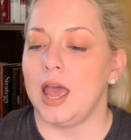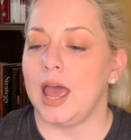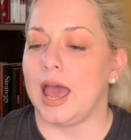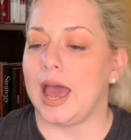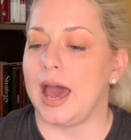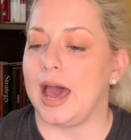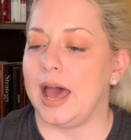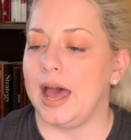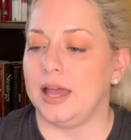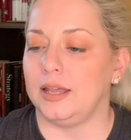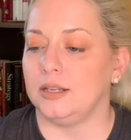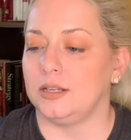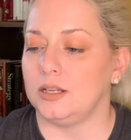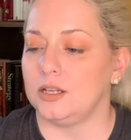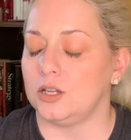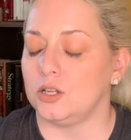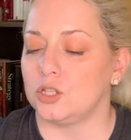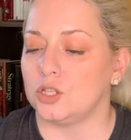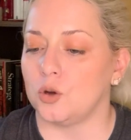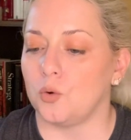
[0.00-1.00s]
And
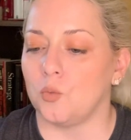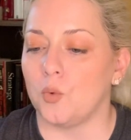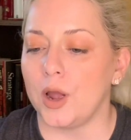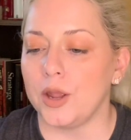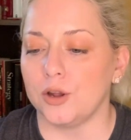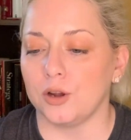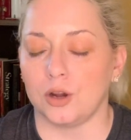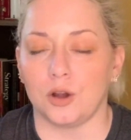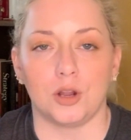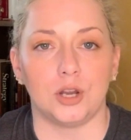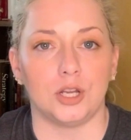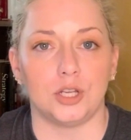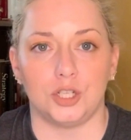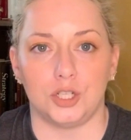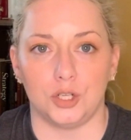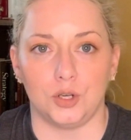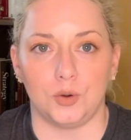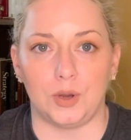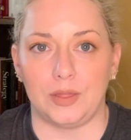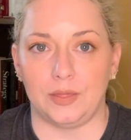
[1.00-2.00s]
so what you're going to
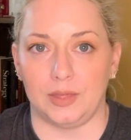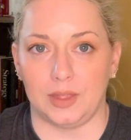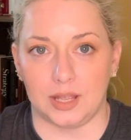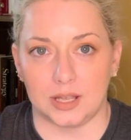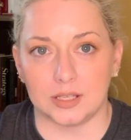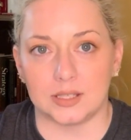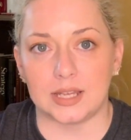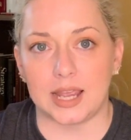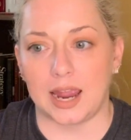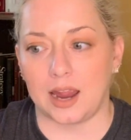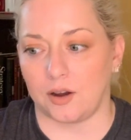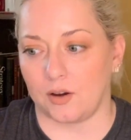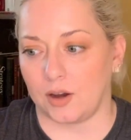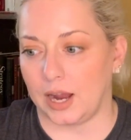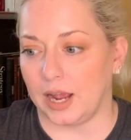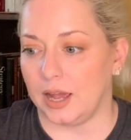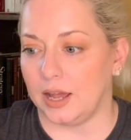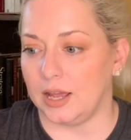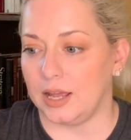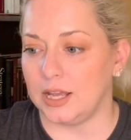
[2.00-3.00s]
do in this
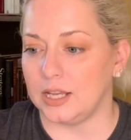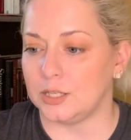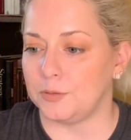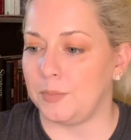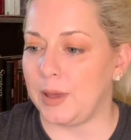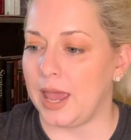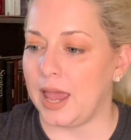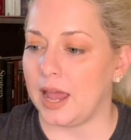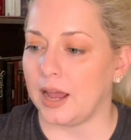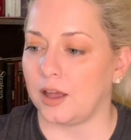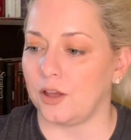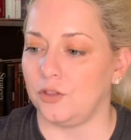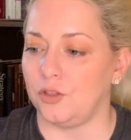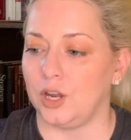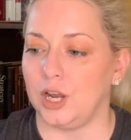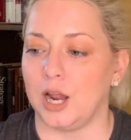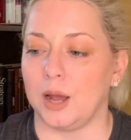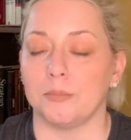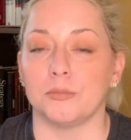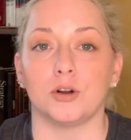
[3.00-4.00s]
area is pick the
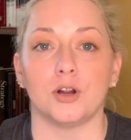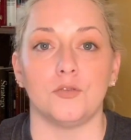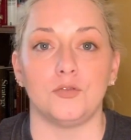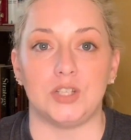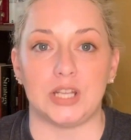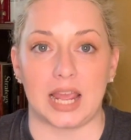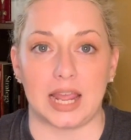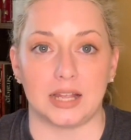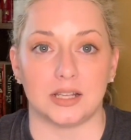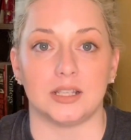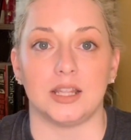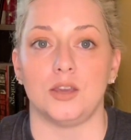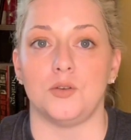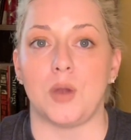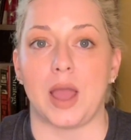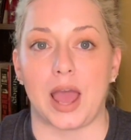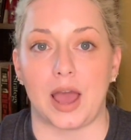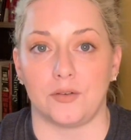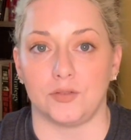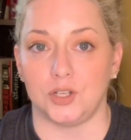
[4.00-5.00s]
number of days that you
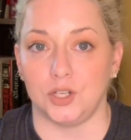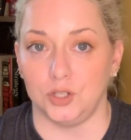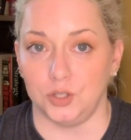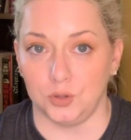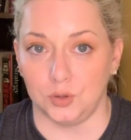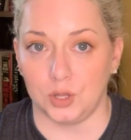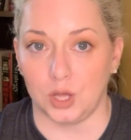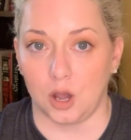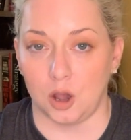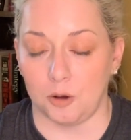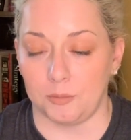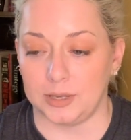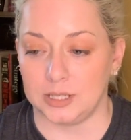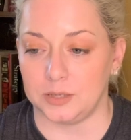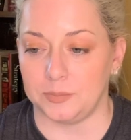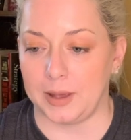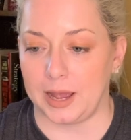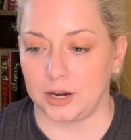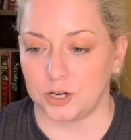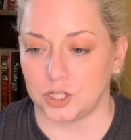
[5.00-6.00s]
have to do the home
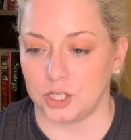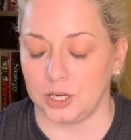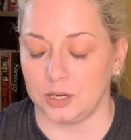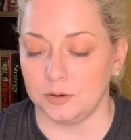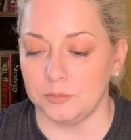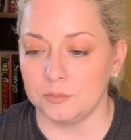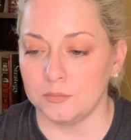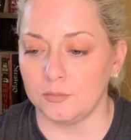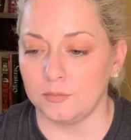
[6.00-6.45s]
inspection